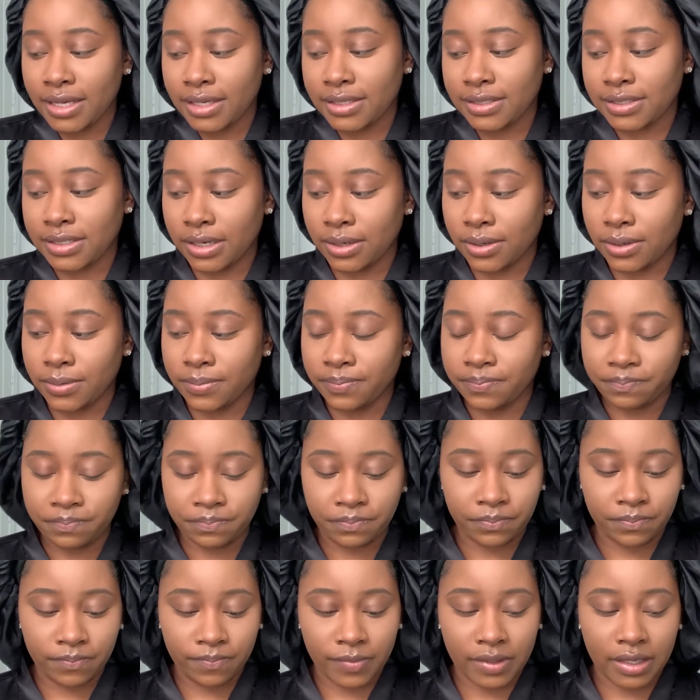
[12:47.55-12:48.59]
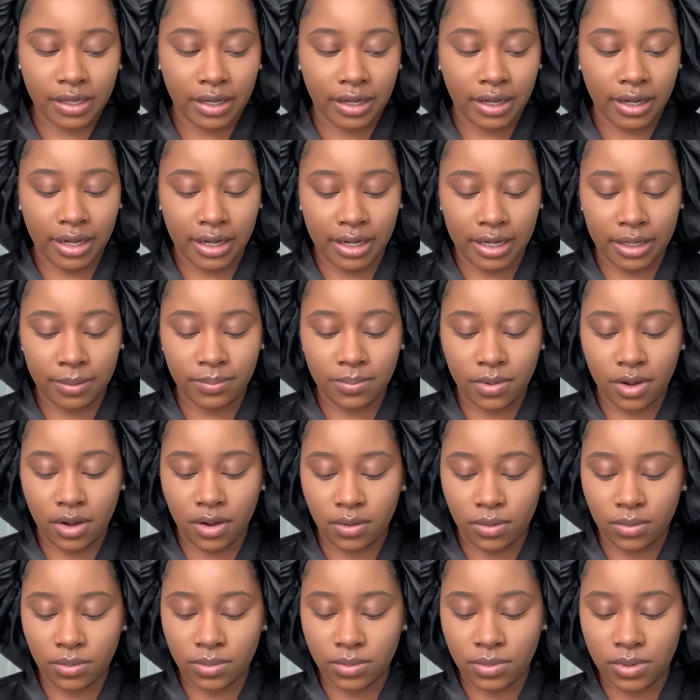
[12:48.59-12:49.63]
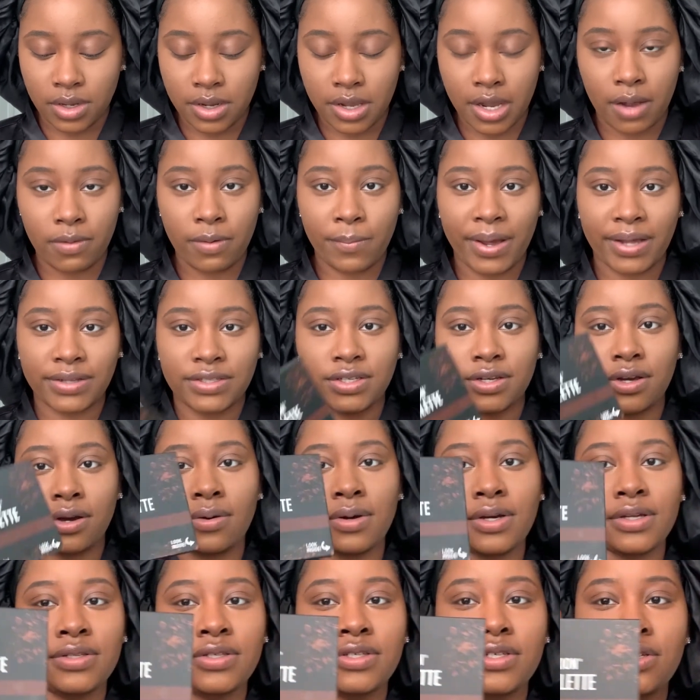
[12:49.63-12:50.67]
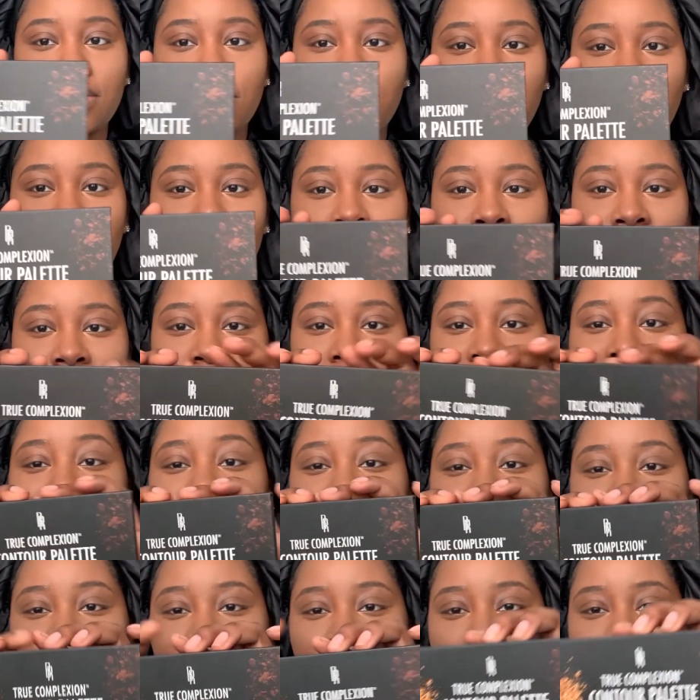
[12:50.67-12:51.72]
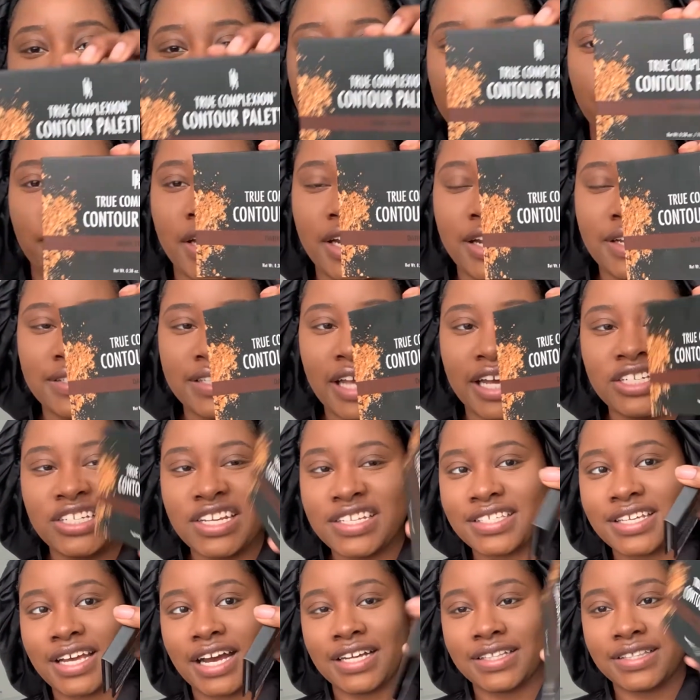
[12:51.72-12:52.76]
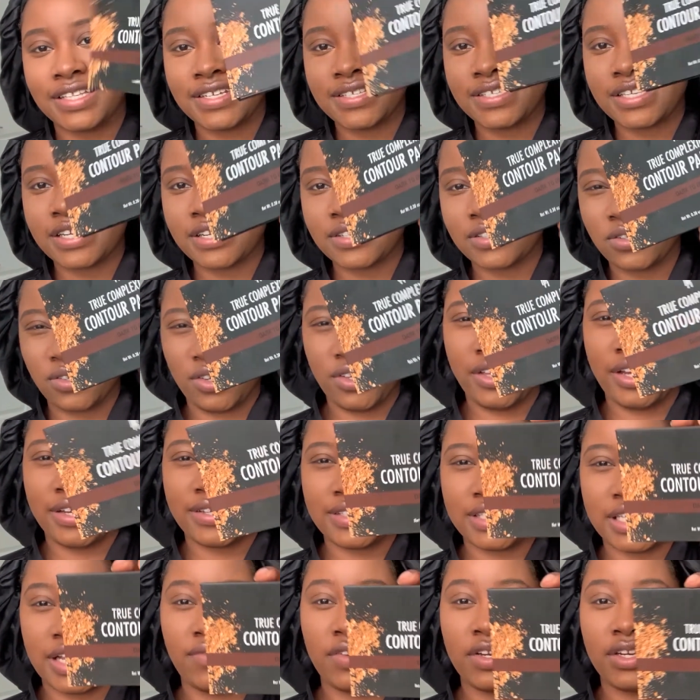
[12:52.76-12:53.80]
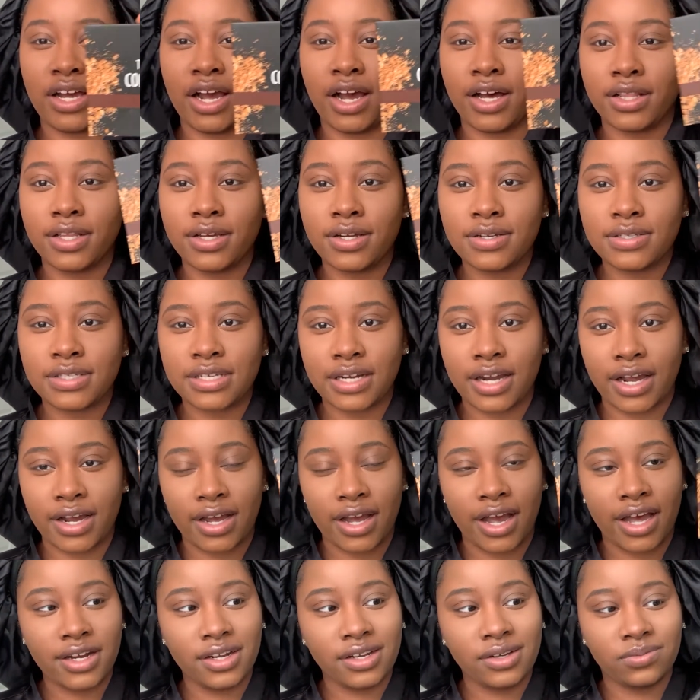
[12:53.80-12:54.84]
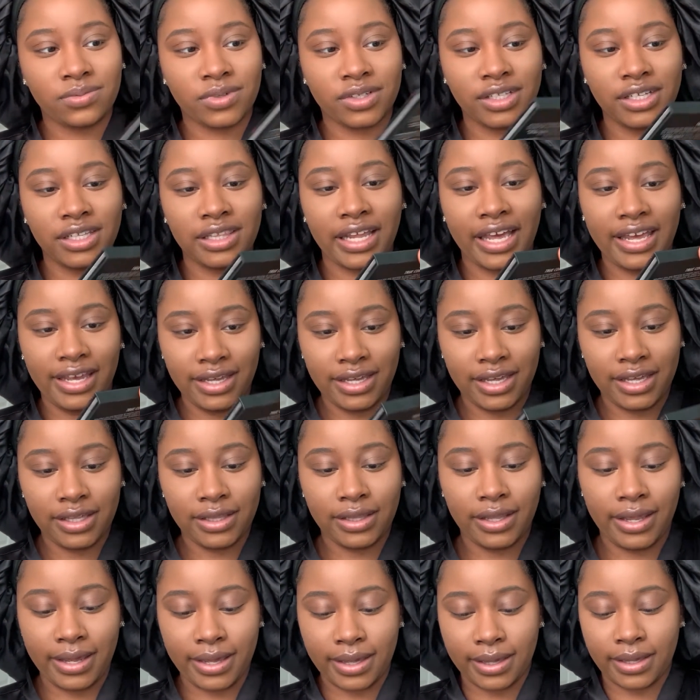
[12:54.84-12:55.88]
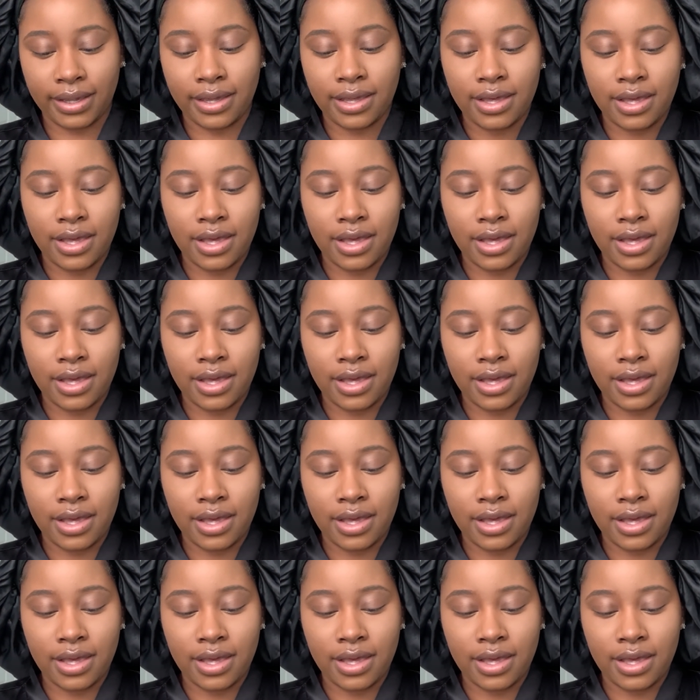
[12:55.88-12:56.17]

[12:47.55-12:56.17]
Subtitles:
So now I'm about to go into my BH Cosmetics. I just got this and it's only like $7, and I kind of really like it. Like,